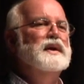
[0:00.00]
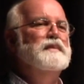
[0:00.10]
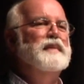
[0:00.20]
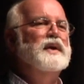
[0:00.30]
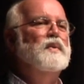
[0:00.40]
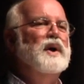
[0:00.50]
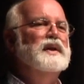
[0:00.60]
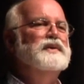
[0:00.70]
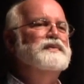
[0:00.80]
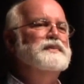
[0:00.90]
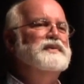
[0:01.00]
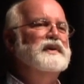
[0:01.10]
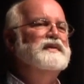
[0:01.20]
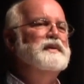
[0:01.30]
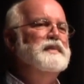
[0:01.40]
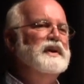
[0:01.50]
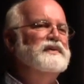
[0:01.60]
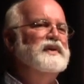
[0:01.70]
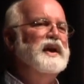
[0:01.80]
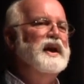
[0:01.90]
uh, Mike Wallace from 60
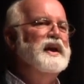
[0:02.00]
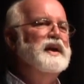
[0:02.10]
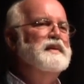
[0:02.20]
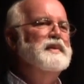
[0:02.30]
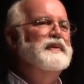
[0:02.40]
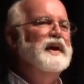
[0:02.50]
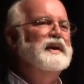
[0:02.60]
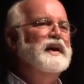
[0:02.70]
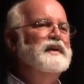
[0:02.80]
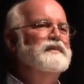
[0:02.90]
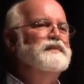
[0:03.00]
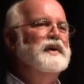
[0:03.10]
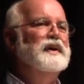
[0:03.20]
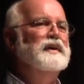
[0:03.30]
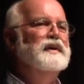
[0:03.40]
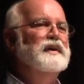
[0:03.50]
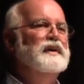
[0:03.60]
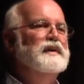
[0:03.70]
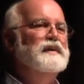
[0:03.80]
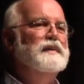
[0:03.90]
Minutes came and that kind of, uh,
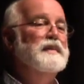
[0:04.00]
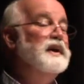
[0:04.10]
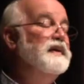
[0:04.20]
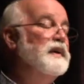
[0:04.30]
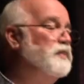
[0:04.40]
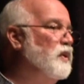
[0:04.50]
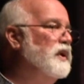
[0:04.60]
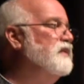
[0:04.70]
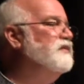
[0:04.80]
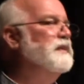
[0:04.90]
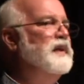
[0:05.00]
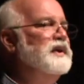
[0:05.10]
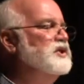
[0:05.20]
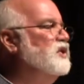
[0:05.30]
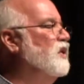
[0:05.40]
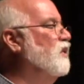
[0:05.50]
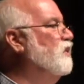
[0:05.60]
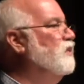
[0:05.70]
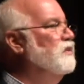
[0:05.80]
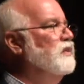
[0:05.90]
the money that poured in from that
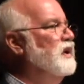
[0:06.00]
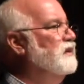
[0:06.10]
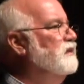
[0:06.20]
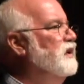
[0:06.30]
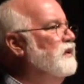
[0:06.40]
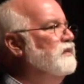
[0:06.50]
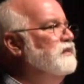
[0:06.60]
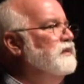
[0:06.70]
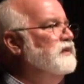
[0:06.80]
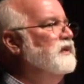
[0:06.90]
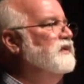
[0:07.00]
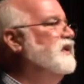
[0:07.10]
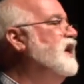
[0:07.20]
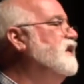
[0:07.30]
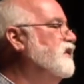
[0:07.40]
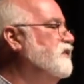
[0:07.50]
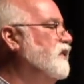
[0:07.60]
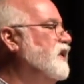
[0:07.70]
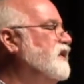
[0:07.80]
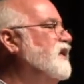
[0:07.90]
show, uh, you know, sustained us
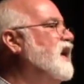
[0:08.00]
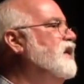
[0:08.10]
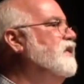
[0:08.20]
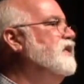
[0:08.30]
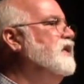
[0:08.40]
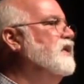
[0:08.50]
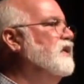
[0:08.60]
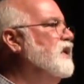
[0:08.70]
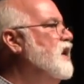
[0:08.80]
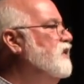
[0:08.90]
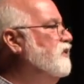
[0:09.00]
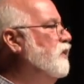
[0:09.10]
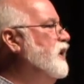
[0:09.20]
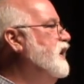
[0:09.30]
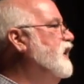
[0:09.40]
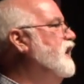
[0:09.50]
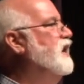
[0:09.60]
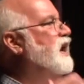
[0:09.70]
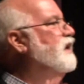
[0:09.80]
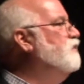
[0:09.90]
for an entire year. So we kind
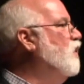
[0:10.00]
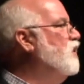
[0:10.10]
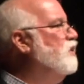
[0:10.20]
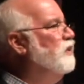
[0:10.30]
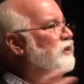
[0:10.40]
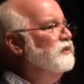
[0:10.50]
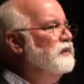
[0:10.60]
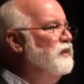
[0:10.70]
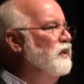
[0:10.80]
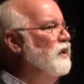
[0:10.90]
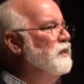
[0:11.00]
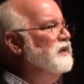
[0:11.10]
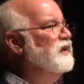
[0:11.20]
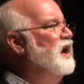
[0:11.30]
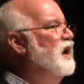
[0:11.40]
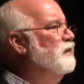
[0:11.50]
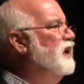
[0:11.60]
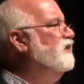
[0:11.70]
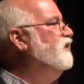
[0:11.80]
of had more crews and more homies, but it